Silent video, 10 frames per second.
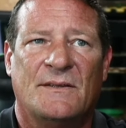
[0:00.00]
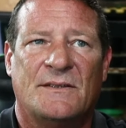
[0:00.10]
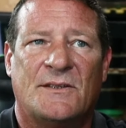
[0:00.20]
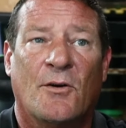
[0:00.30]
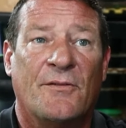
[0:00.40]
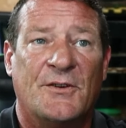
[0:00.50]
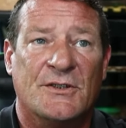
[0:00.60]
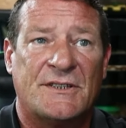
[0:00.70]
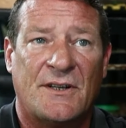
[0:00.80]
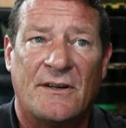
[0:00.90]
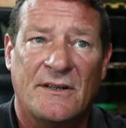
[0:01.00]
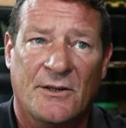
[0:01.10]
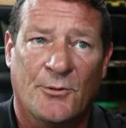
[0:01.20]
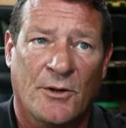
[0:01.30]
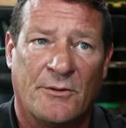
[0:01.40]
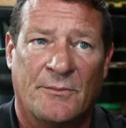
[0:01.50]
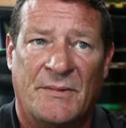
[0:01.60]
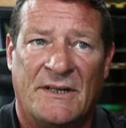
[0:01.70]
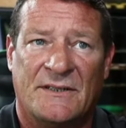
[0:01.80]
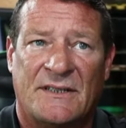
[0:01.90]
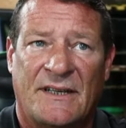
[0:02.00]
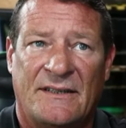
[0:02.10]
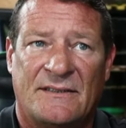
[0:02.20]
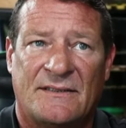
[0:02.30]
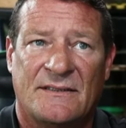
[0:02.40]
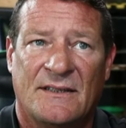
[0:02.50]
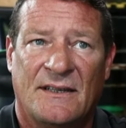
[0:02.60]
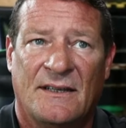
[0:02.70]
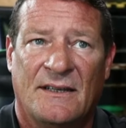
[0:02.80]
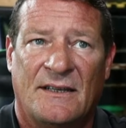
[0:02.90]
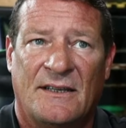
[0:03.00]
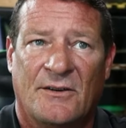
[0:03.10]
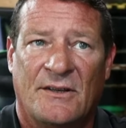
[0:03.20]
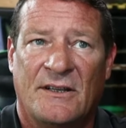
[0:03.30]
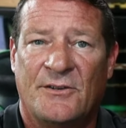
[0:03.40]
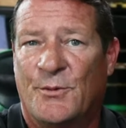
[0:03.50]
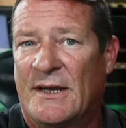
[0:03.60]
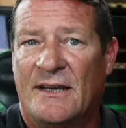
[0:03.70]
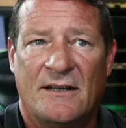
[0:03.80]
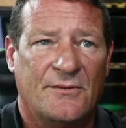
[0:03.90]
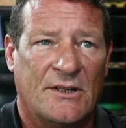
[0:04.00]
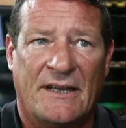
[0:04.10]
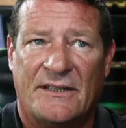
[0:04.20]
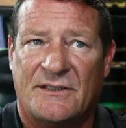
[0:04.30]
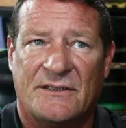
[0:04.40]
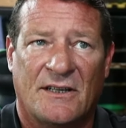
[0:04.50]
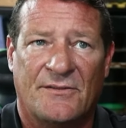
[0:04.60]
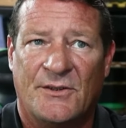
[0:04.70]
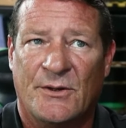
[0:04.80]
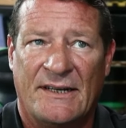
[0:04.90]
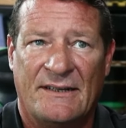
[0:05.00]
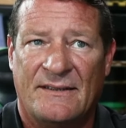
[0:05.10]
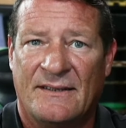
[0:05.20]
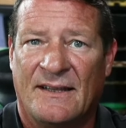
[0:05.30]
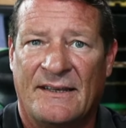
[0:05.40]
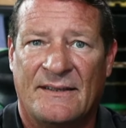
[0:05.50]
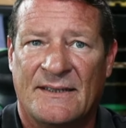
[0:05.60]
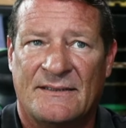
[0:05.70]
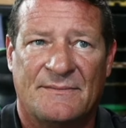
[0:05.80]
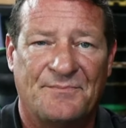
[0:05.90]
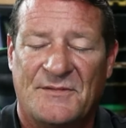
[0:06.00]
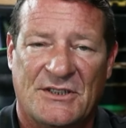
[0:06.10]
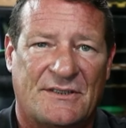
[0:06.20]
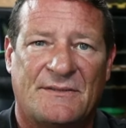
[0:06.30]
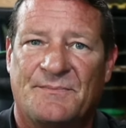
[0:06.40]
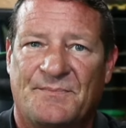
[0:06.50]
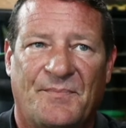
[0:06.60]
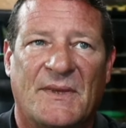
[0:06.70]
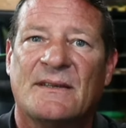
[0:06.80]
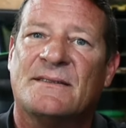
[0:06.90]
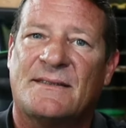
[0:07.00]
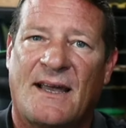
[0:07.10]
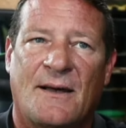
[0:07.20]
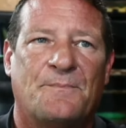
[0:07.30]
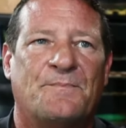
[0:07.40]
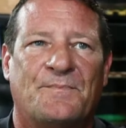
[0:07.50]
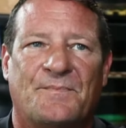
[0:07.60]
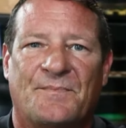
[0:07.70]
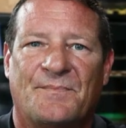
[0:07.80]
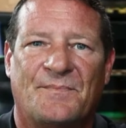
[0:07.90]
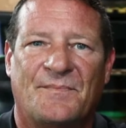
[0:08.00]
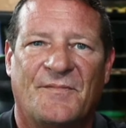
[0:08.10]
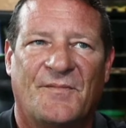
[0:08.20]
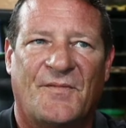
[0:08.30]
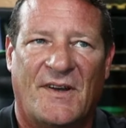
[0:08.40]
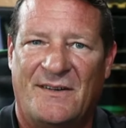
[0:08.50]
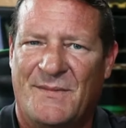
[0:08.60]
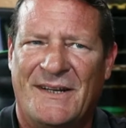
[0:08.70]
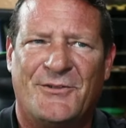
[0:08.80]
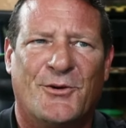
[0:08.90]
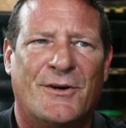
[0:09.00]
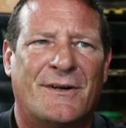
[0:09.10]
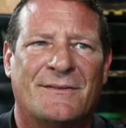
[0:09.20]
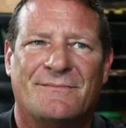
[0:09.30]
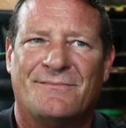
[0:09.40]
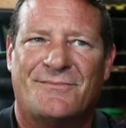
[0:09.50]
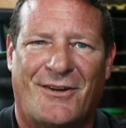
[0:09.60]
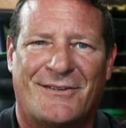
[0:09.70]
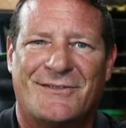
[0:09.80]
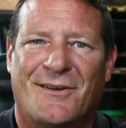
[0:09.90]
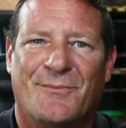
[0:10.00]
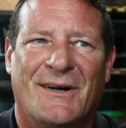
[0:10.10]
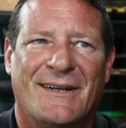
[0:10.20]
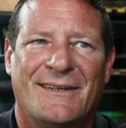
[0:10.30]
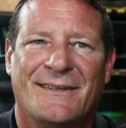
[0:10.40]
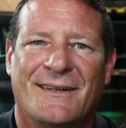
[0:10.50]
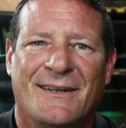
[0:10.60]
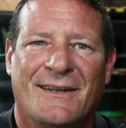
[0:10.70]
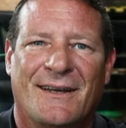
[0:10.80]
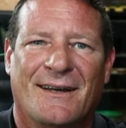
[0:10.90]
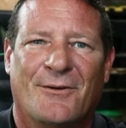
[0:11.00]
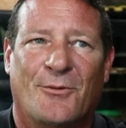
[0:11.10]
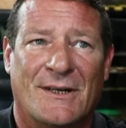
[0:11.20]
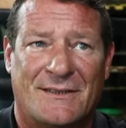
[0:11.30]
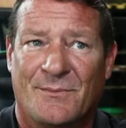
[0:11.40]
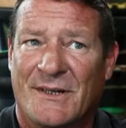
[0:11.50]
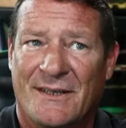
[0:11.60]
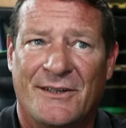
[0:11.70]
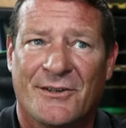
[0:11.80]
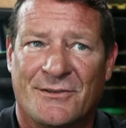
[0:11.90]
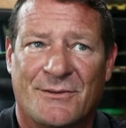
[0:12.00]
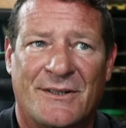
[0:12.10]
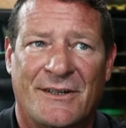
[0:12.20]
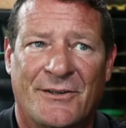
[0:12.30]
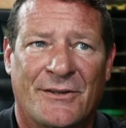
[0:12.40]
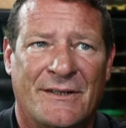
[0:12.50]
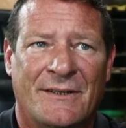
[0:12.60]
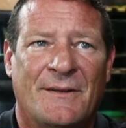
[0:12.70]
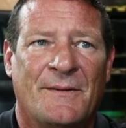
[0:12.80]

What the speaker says: So if you're starting to work with bigger snakes, you know, and you ever catch yourself doing anything like this, just stop, find a mentor, talk to somebody, watch somebody that knows what they're doing,